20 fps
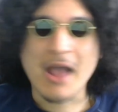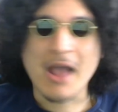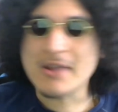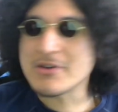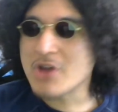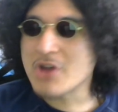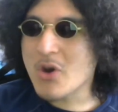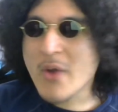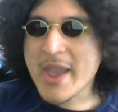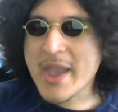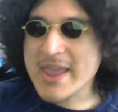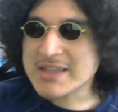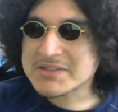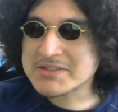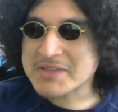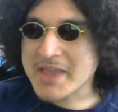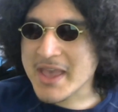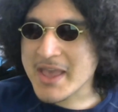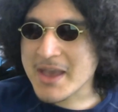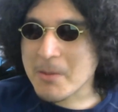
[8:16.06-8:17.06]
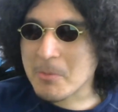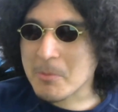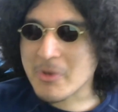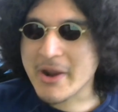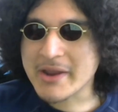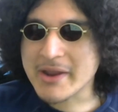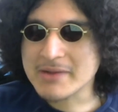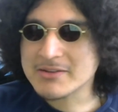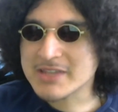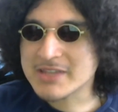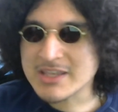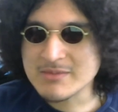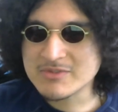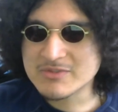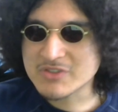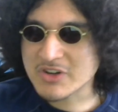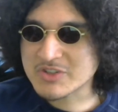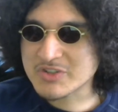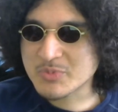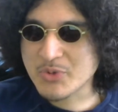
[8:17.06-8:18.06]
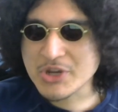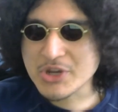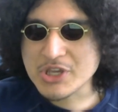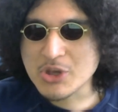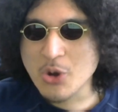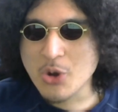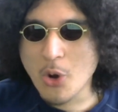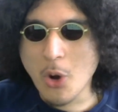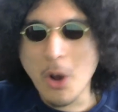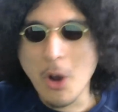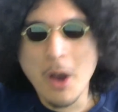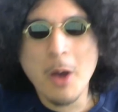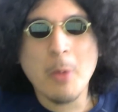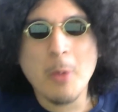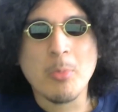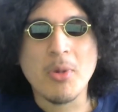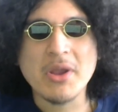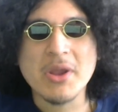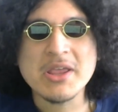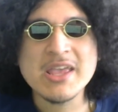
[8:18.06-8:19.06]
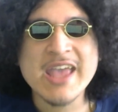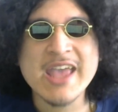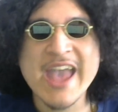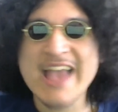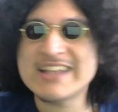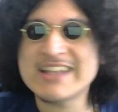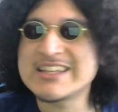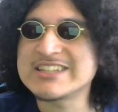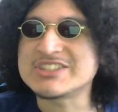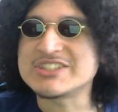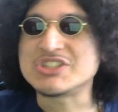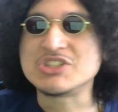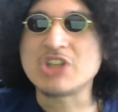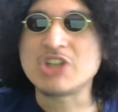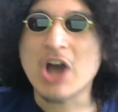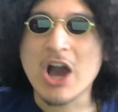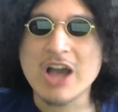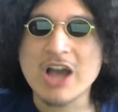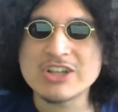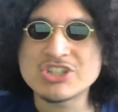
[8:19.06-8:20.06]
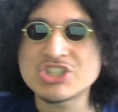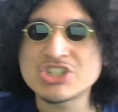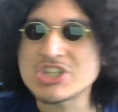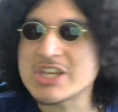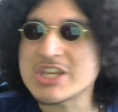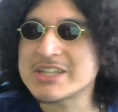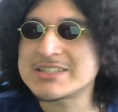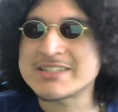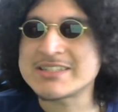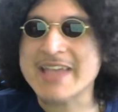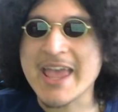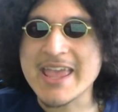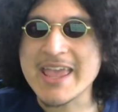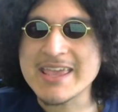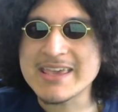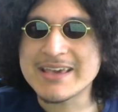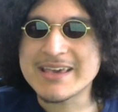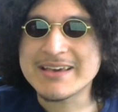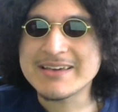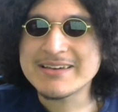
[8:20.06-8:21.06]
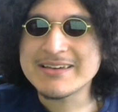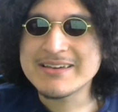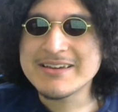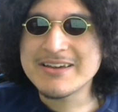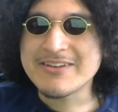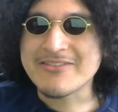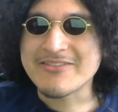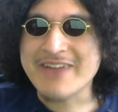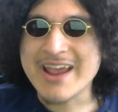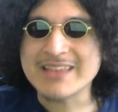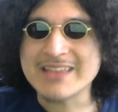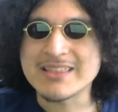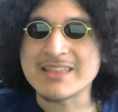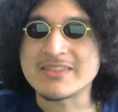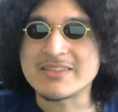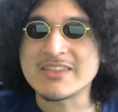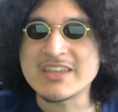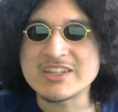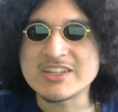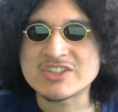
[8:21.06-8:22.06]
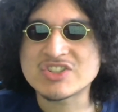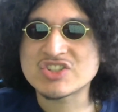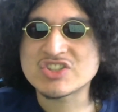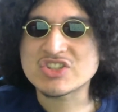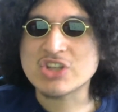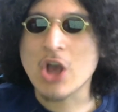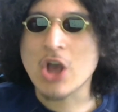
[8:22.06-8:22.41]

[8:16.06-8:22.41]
No hate to him, right? Keemstar's pretty cool. But he had this dog shit take, right, that this